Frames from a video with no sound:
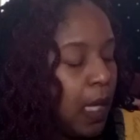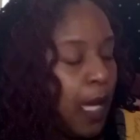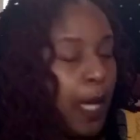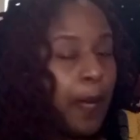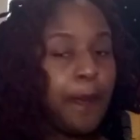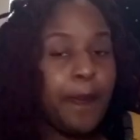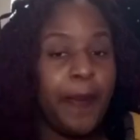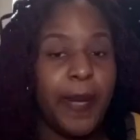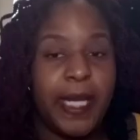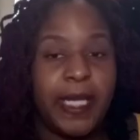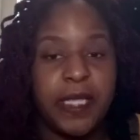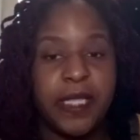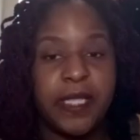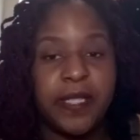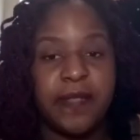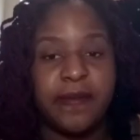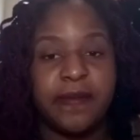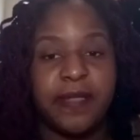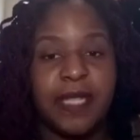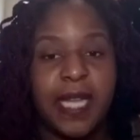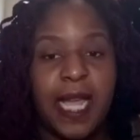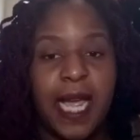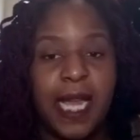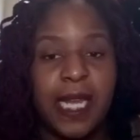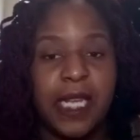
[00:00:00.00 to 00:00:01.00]
a base of
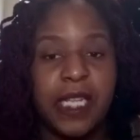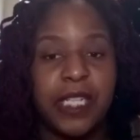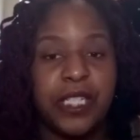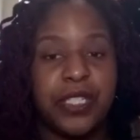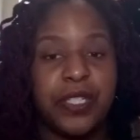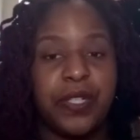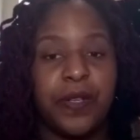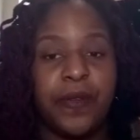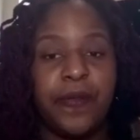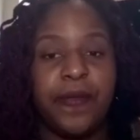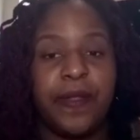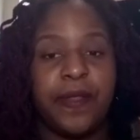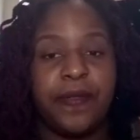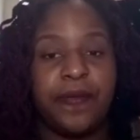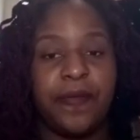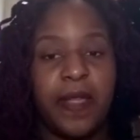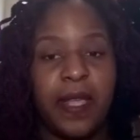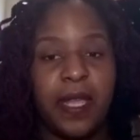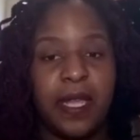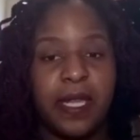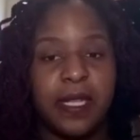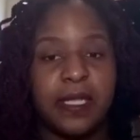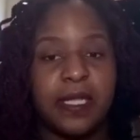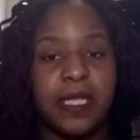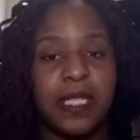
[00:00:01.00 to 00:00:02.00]
knowledge of the
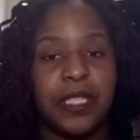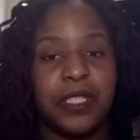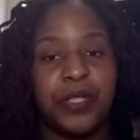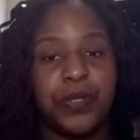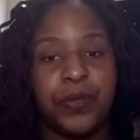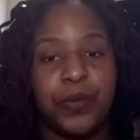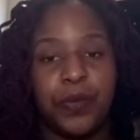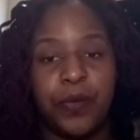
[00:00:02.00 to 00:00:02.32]
things that